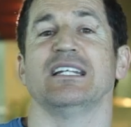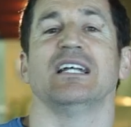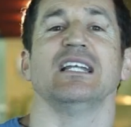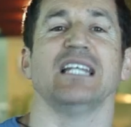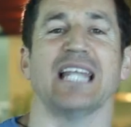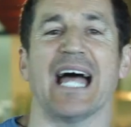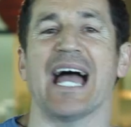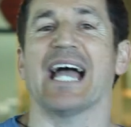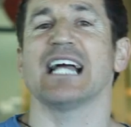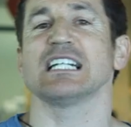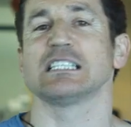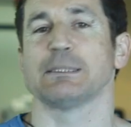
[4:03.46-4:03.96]
the
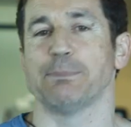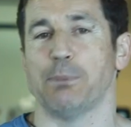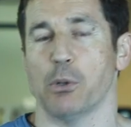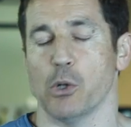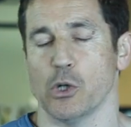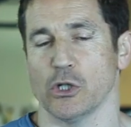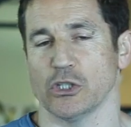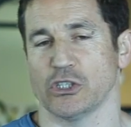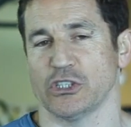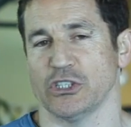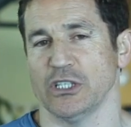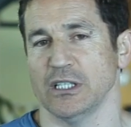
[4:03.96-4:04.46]
last
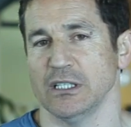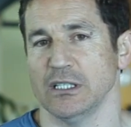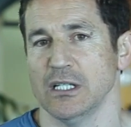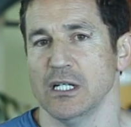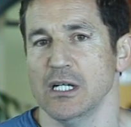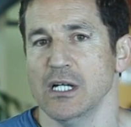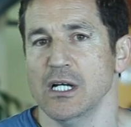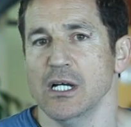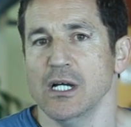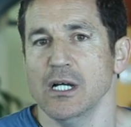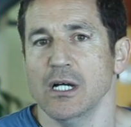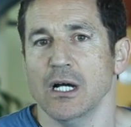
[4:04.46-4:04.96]
portion
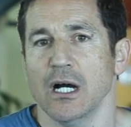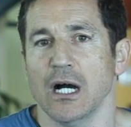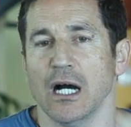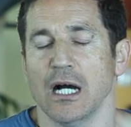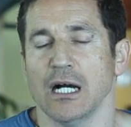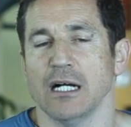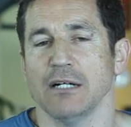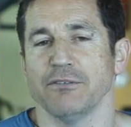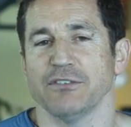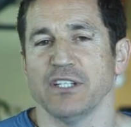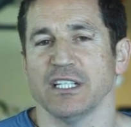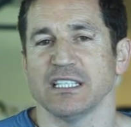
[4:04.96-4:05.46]

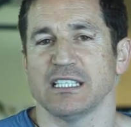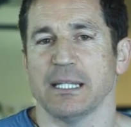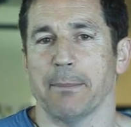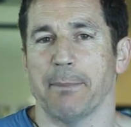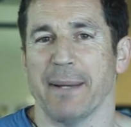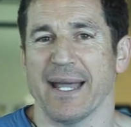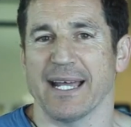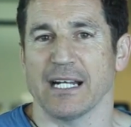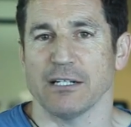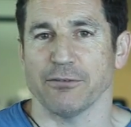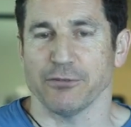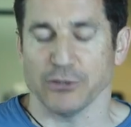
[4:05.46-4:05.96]
of the
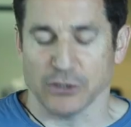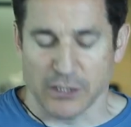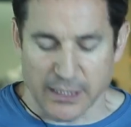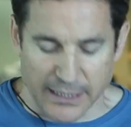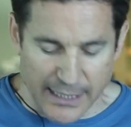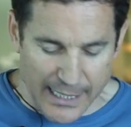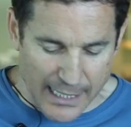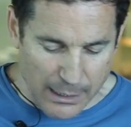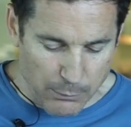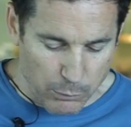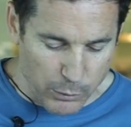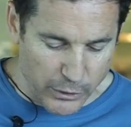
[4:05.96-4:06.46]
TABATA for
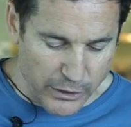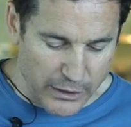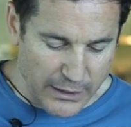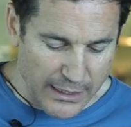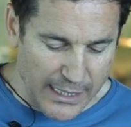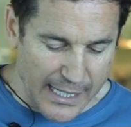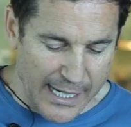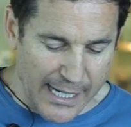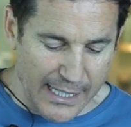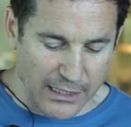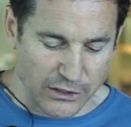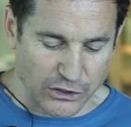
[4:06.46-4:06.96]
today, we're going
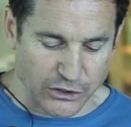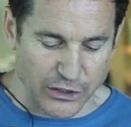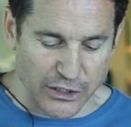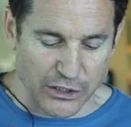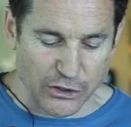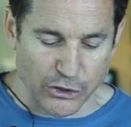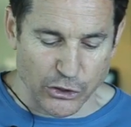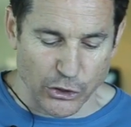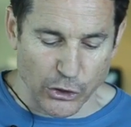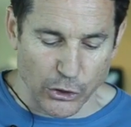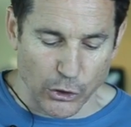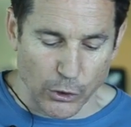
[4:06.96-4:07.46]
to
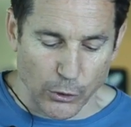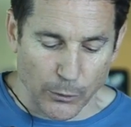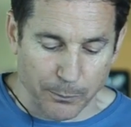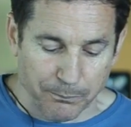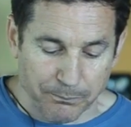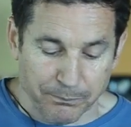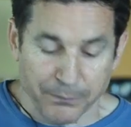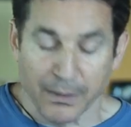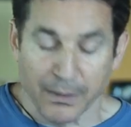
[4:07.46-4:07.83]
actually do